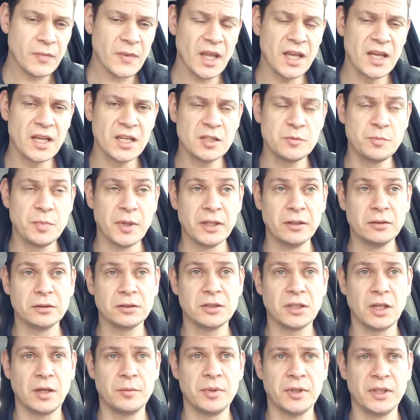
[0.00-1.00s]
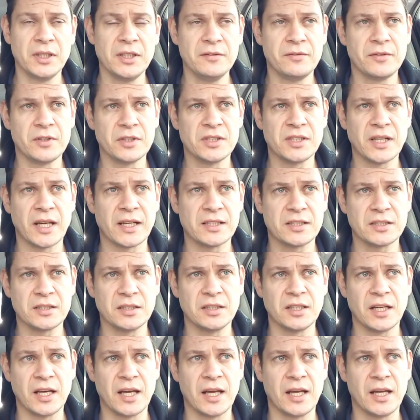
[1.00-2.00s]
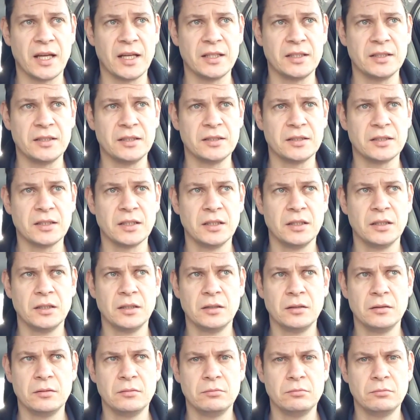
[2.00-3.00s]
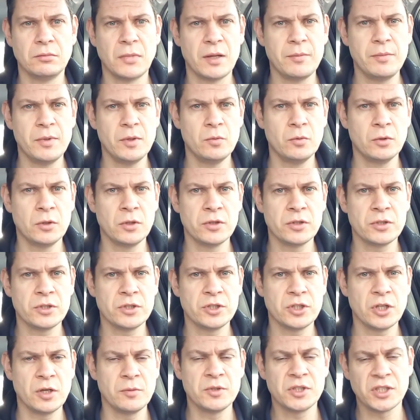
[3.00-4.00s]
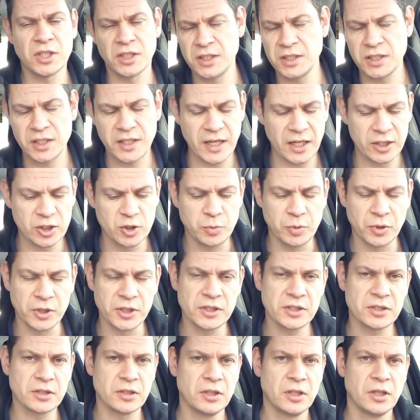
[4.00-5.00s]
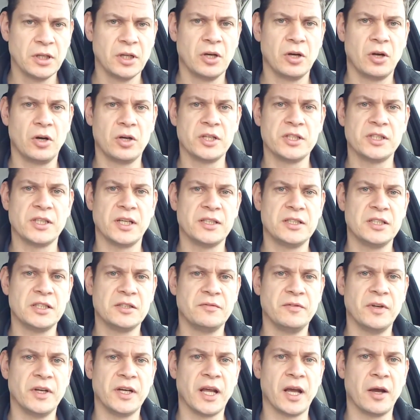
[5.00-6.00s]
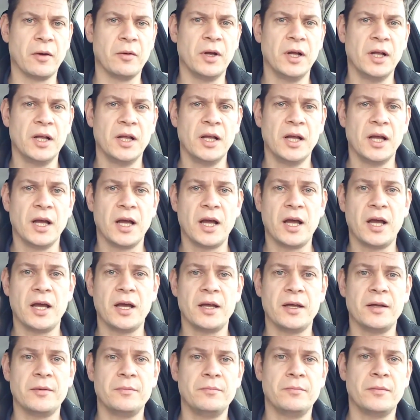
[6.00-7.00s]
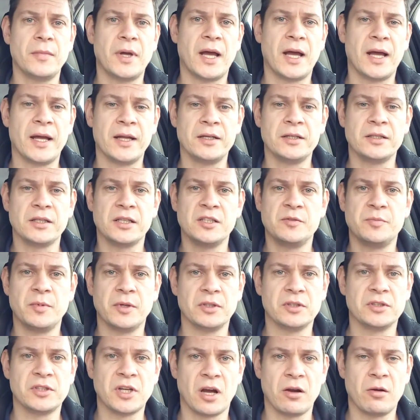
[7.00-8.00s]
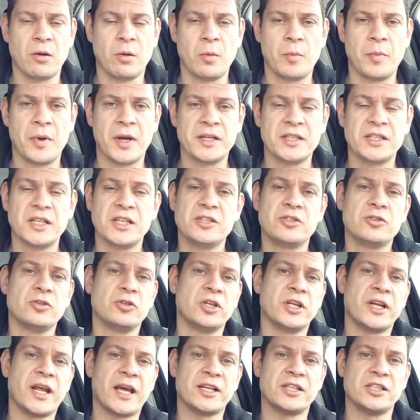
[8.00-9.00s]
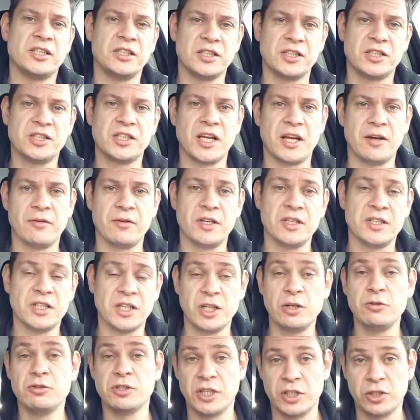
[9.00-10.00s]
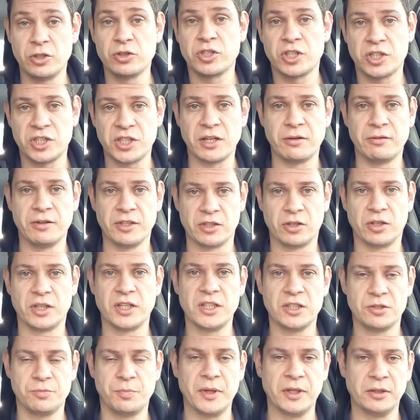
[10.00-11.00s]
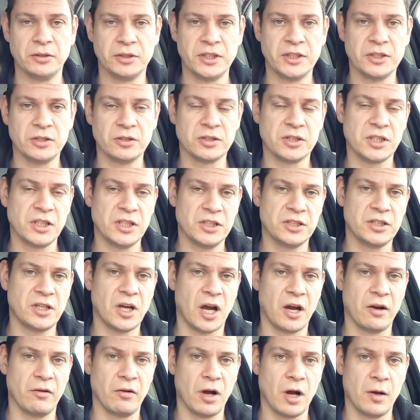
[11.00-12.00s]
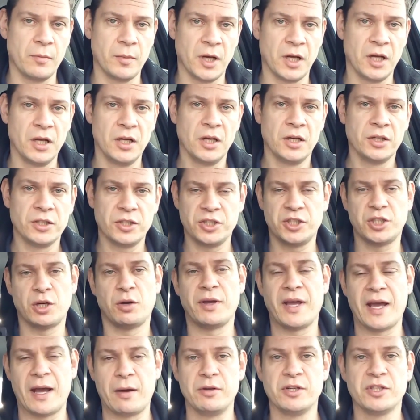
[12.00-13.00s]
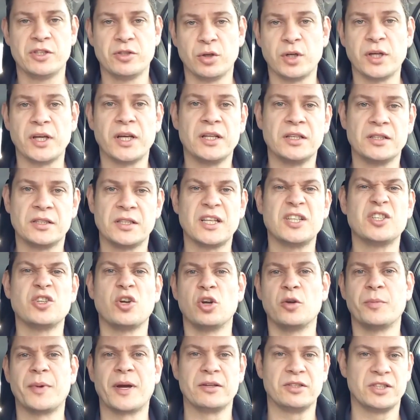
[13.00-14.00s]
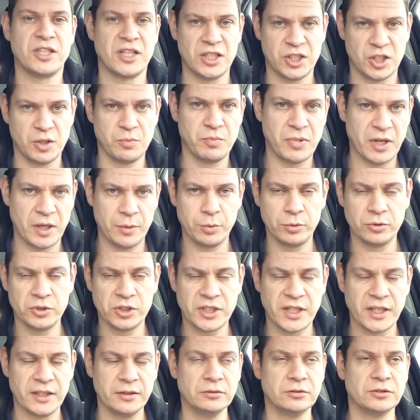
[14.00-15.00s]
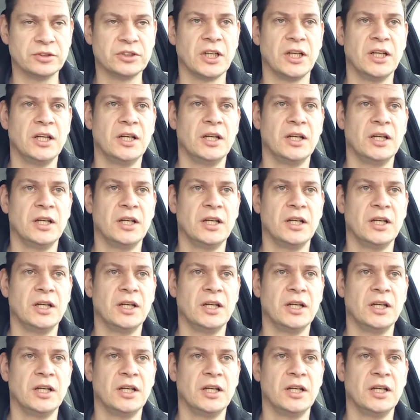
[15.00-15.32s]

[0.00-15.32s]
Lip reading: He's built, I believe, the Sexton and maybe one of the Shermans. I need to catch up on his latest video, and he's built a diorama base. He's done an excellent series. He usually does a series on each build. He does each diorama to show you how he's done it. He's all about teaching people skills.